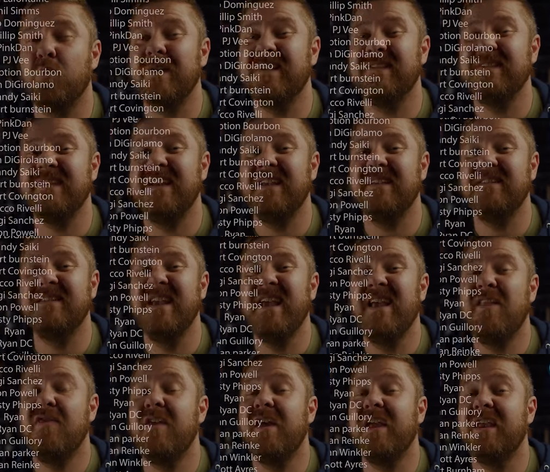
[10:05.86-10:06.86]
whiskeys
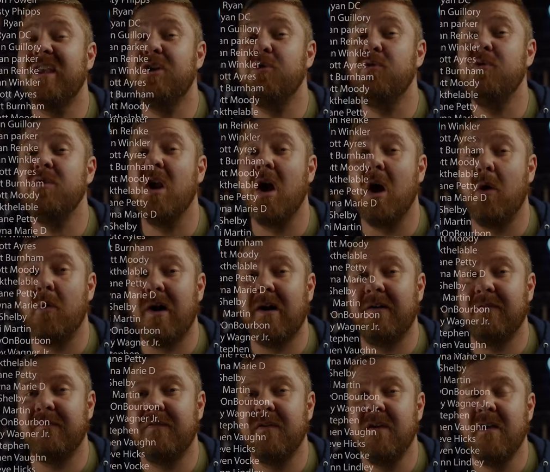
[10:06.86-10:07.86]
that you know
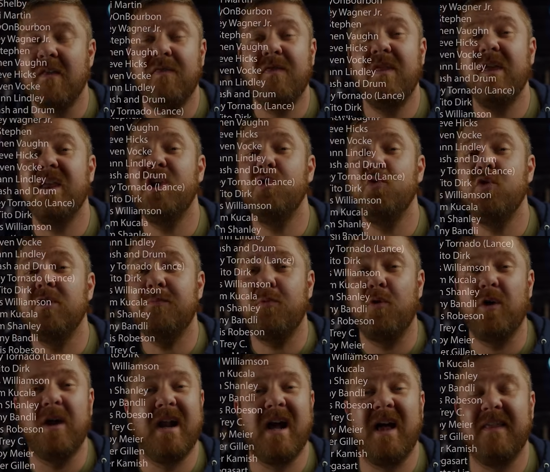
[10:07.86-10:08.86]
of that you would
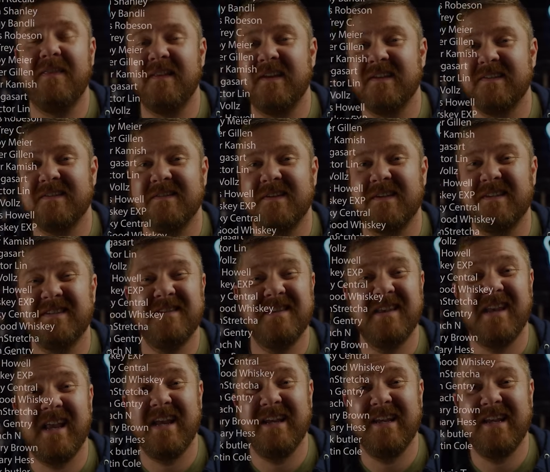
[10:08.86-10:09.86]
put on this list
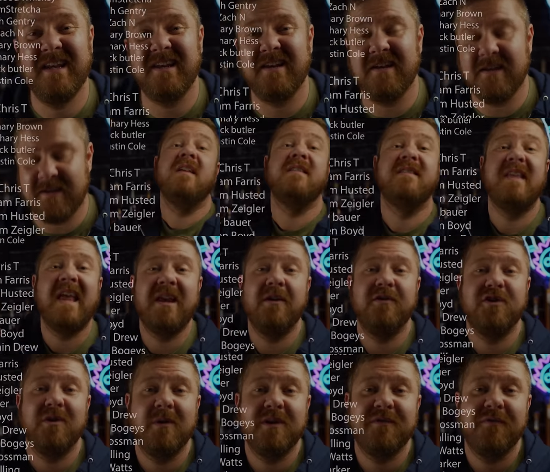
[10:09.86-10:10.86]
that I didn't? Thank
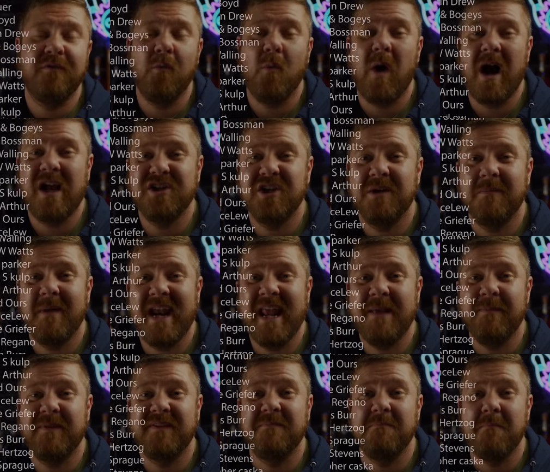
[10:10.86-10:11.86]
you so much for watching. My
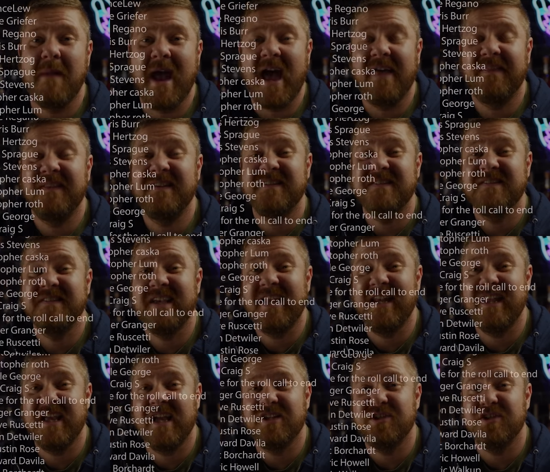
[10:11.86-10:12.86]
name is Matt. This is
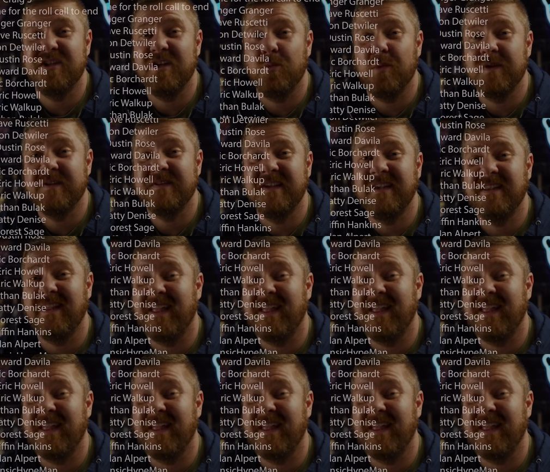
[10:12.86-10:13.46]
ADHD Whiskey.